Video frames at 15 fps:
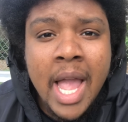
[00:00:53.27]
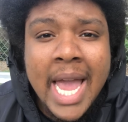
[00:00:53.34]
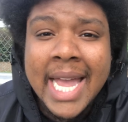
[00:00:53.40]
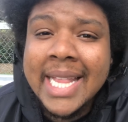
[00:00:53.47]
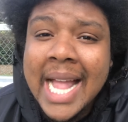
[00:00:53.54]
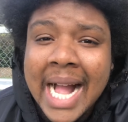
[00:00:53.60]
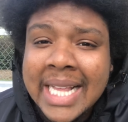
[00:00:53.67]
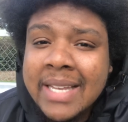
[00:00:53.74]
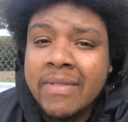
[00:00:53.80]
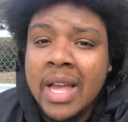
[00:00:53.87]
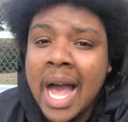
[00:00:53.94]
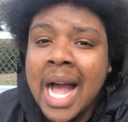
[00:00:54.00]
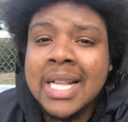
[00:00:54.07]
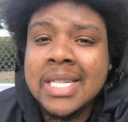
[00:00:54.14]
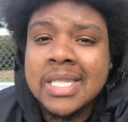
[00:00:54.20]
And not even,
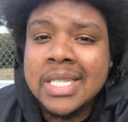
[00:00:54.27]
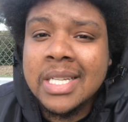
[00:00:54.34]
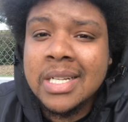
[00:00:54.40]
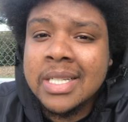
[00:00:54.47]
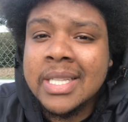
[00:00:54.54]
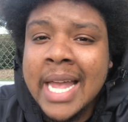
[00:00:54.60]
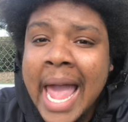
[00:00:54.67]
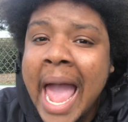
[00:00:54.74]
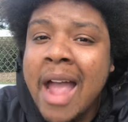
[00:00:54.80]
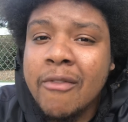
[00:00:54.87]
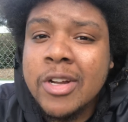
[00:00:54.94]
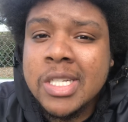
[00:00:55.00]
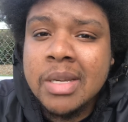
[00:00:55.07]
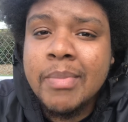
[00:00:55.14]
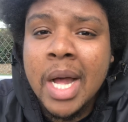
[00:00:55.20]
honestly, the
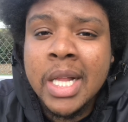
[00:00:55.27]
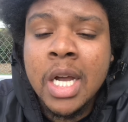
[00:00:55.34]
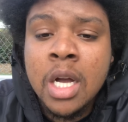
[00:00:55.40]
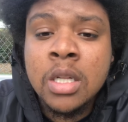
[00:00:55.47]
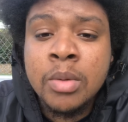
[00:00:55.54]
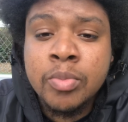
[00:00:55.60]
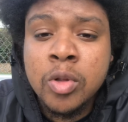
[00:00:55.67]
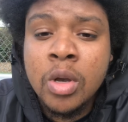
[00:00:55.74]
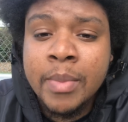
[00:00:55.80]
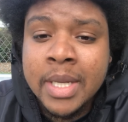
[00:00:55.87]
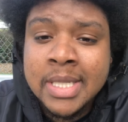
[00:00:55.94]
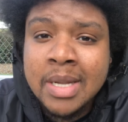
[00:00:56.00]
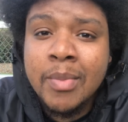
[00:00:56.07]
average amount of unemployment.